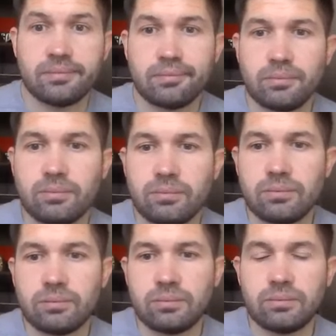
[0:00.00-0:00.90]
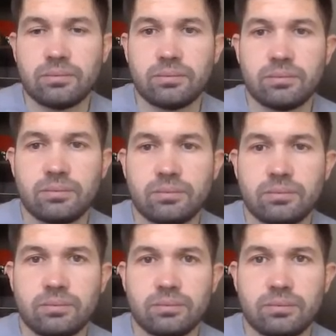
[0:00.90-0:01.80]

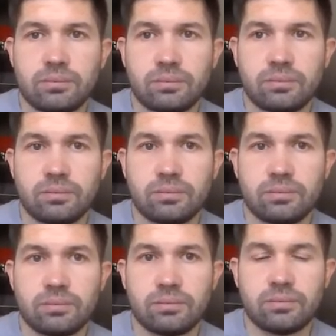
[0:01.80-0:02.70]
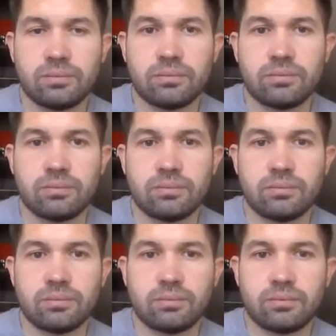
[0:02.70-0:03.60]

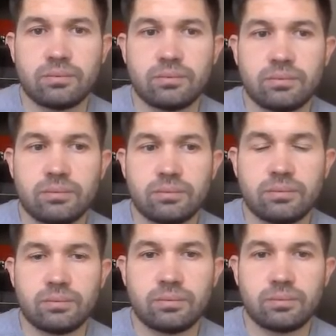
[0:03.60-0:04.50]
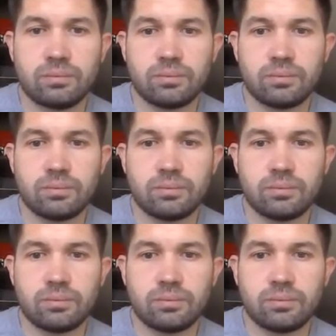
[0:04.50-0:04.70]
The person shown says nothing.